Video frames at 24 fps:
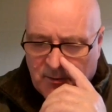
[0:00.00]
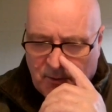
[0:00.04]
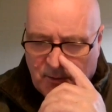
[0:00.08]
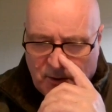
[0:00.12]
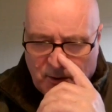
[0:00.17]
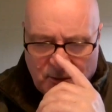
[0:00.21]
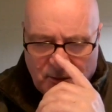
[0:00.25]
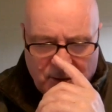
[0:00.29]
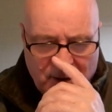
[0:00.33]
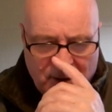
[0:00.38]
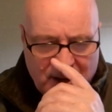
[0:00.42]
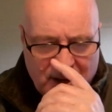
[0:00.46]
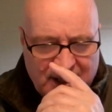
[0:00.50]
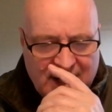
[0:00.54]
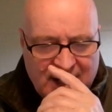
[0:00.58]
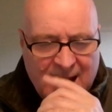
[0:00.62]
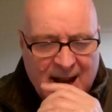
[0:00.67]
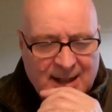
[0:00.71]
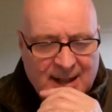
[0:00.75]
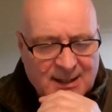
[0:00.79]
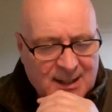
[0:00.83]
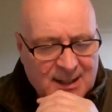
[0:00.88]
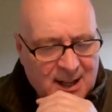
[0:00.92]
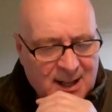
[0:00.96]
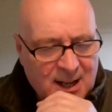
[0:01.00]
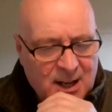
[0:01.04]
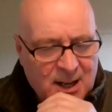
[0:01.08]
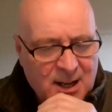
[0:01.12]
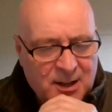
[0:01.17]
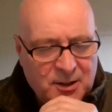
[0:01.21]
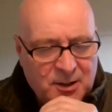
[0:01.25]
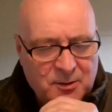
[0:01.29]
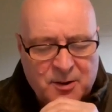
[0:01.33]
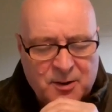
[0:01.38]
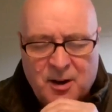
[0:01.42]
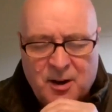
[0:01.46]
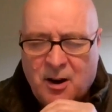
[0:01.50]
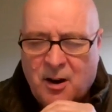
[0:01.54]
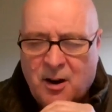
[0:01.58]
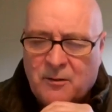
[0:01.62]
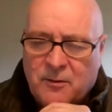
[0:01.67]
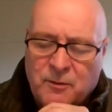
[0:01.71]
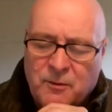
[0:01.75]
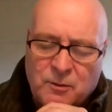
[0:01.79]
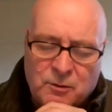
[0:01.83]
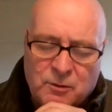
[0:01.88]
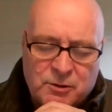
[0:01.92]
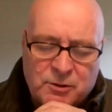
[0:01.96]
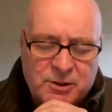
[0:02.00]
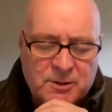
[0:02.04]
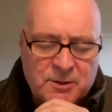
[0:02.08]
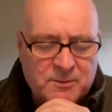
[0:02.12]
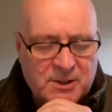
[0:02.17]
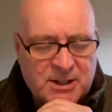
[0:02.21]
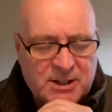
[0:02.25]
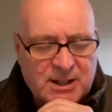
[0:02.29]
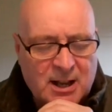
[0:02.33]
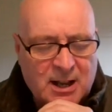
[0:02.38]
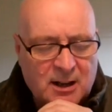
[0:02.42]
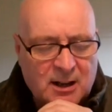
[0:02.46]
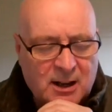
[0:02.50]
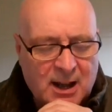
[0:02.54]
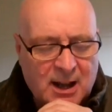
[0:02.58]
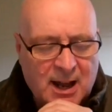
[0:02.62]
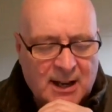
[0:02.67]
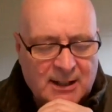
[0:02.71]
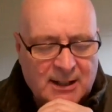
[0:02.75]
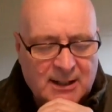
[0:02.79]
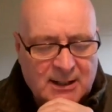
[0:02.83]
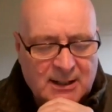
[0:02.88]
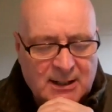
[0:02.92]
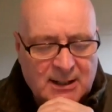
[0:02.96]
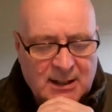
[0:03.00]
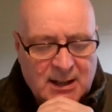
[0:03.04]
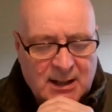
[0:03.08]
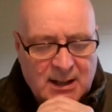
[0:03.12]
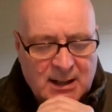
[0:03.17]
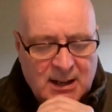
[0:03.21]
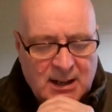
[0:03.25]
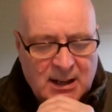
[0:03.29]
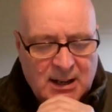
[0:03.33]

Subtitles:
for a debt, you can't force him to sell land.